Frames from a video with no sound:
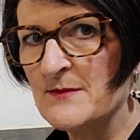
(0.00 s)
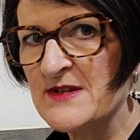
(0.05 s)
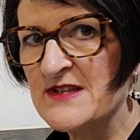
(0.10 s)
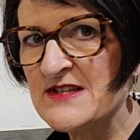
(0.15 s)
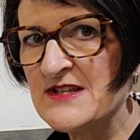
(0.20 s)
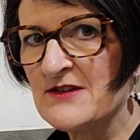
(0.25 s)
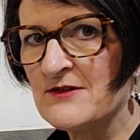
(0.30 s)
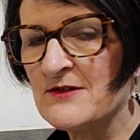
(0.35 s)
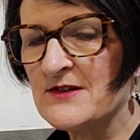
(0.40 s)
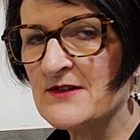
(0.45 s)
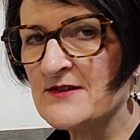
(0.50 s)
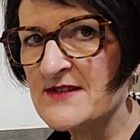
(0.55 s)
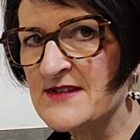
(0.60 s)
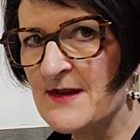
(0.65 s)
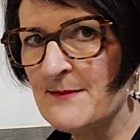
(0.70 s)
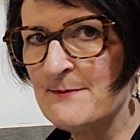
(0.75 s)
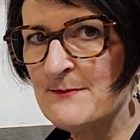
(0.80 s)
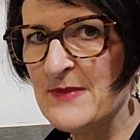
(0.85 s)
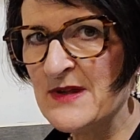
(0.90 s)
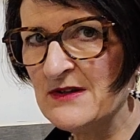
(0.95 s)
materials,
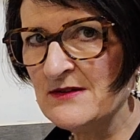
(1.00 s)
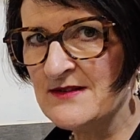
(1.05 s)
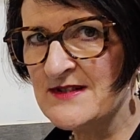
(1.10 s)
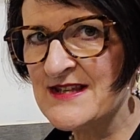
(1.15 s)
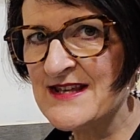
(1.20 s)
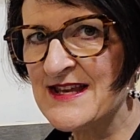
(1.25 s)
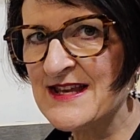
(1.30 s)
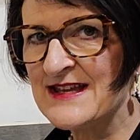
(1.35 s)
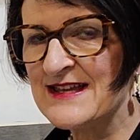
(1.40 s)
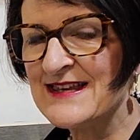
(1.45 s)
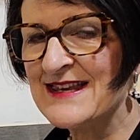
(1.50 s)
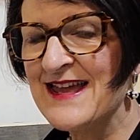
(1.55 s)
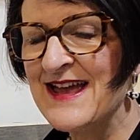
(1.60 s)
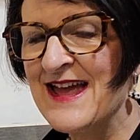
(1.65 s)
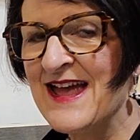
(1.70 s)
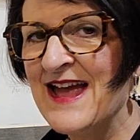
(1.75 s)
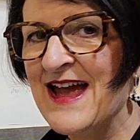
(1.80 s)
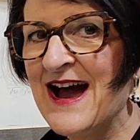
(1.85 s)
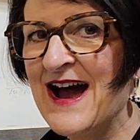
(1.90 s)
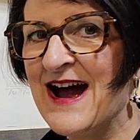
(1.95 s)
a built-in,
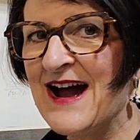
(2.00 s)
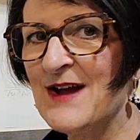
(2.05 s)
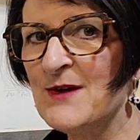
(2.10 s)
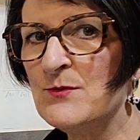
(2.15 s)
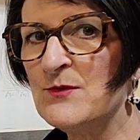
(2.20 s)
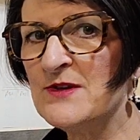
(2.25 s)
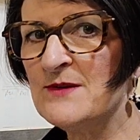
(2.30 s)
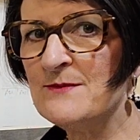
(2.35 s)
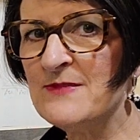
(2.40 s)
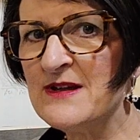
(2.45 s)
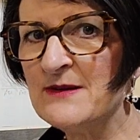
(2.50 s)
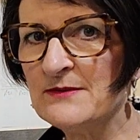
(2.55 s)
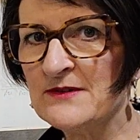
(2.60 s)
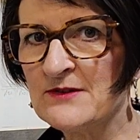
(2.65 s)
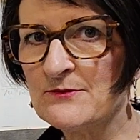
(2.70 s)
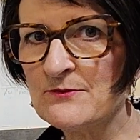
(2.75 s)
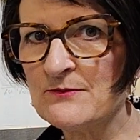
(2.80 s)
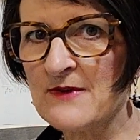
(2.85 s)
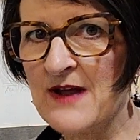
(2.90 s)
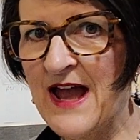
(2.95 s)
I wouldn't be able
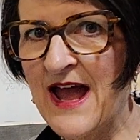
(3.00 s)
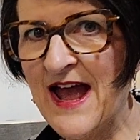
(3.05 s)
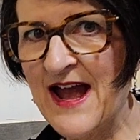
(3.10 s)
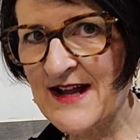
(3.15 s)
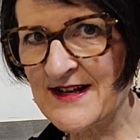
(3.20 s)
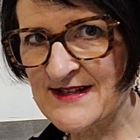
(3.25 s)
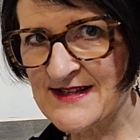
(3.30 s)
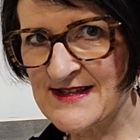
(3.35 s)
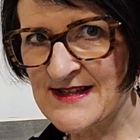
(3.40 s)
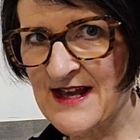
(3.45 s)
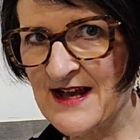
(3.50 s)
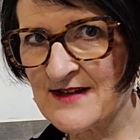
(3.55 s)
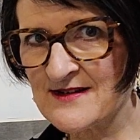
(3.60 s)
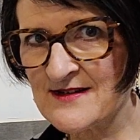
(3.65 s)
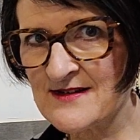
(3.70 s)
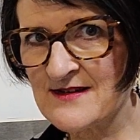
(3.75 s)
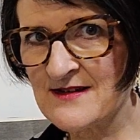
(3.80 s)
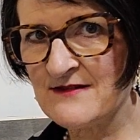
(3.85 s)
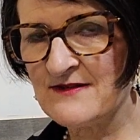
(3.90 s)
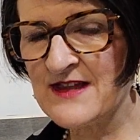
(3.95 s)
to
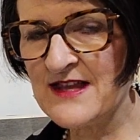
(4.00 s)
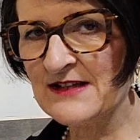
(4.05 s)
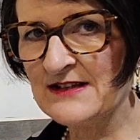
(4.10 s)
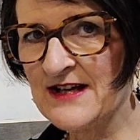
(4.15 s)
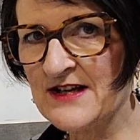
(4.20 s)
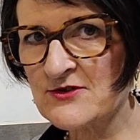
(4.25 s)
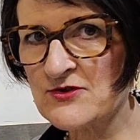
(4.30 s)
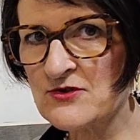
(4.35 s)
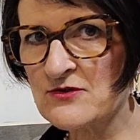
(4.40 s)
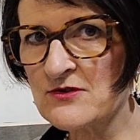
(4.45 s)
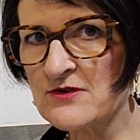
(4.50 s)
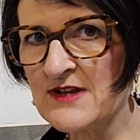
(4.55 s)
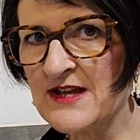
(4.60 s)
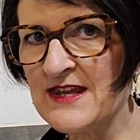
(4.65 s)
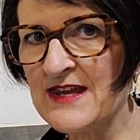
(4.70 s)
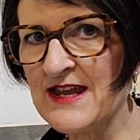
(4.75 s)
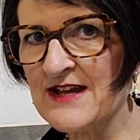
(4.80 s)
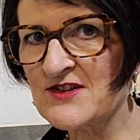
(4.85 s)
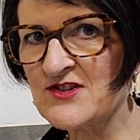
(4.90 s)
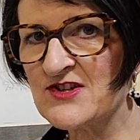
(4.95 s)
access the electrical
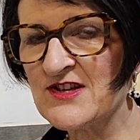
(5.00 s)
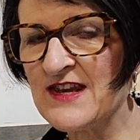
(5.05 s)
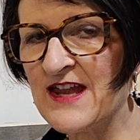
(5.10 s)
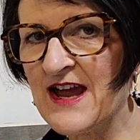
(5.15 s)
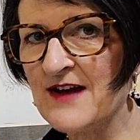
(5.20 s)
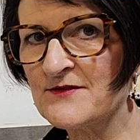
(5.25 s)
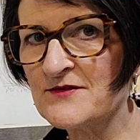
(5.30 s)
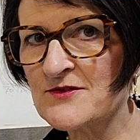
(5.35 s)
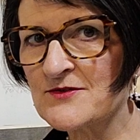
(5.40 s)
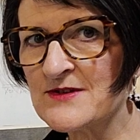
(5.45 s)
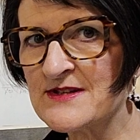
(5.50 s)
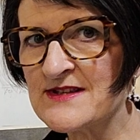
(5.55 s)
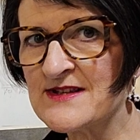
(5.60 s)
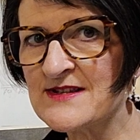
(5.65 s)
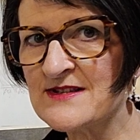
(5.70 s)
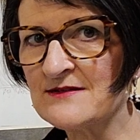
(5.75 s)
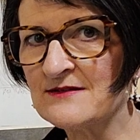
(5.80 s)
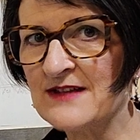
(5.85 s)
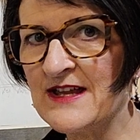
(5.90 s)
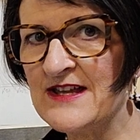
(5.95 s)
connection after
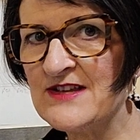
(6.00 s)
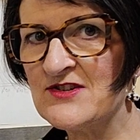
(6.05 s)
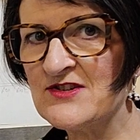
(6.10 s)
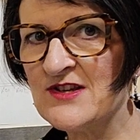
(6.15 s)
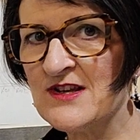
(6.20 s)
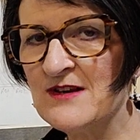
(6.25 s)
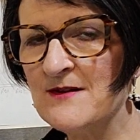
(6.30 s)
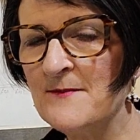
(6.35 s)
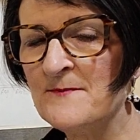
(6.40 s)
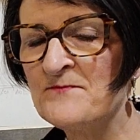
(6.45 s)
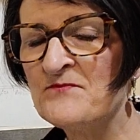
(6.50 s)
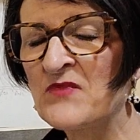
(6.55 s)
installation.